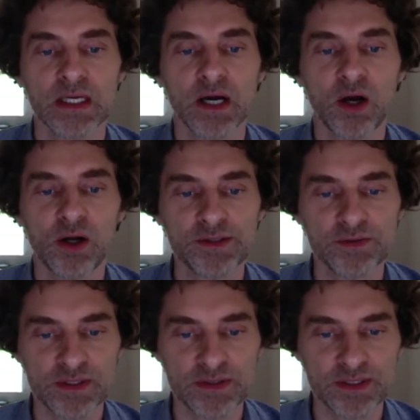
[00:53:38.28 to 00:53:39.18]
Also
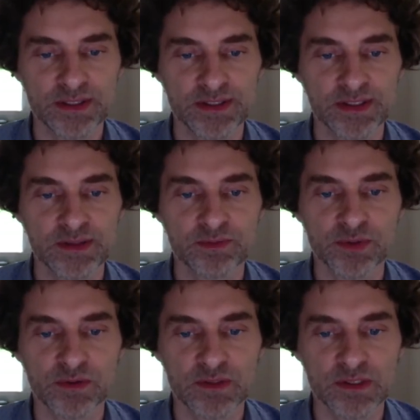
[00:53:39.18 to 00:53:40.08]
interesting in this
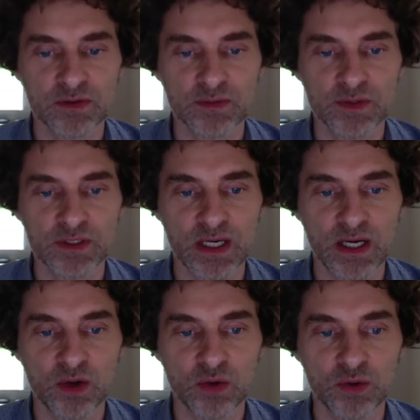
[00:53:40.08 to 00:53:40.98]
brief description
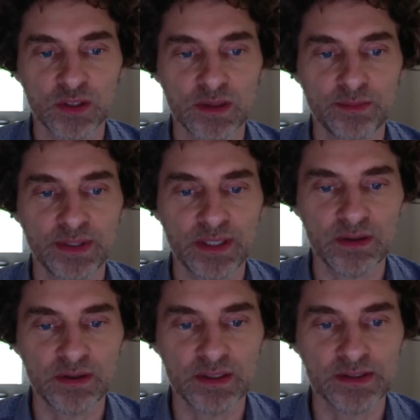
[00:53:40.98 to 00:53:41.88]
how
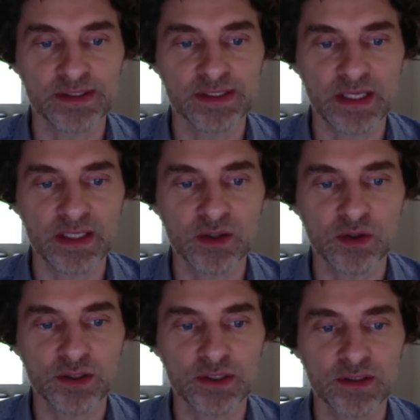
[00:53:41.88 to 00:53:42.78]
apparently the son
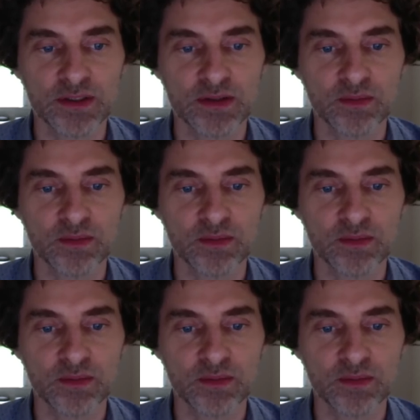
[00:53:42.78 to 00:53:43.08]
got it